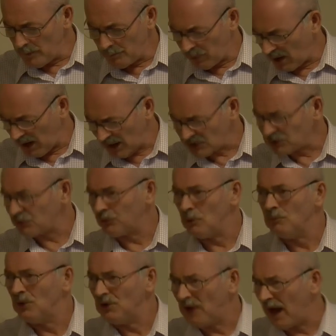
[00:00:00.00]
pass
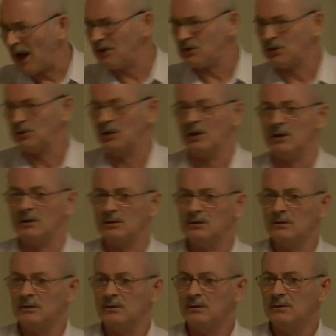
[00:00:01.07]
from the natural
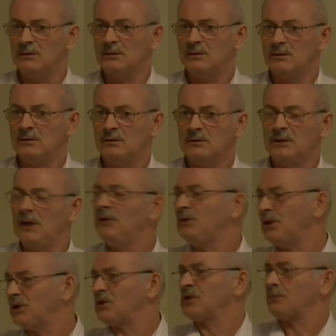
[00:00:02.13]

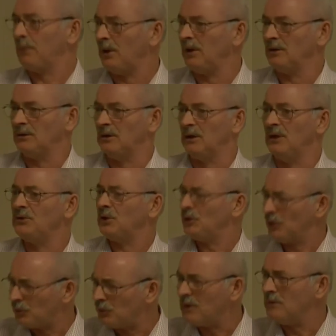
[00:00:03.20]
into the spiritual, into
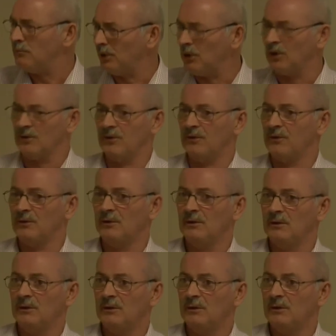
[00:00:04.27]
the rebirth.
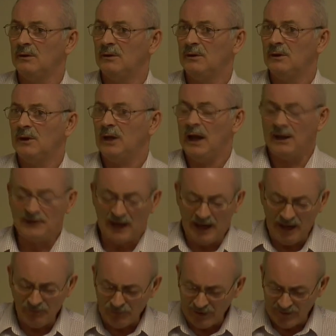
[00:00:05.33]
And
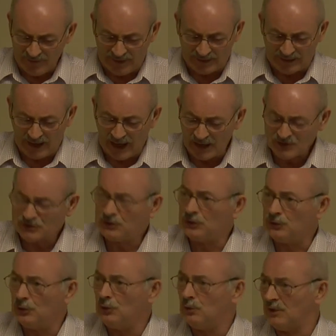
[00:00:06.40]
everything has to
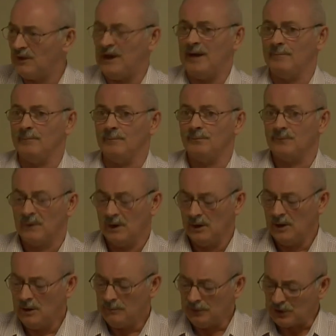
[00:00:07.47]
do with him,
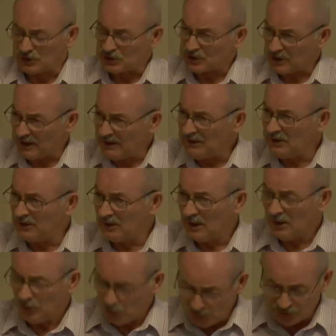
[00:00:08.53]
because it's he
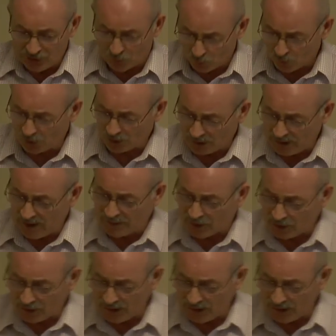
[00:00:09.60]
who's at work in our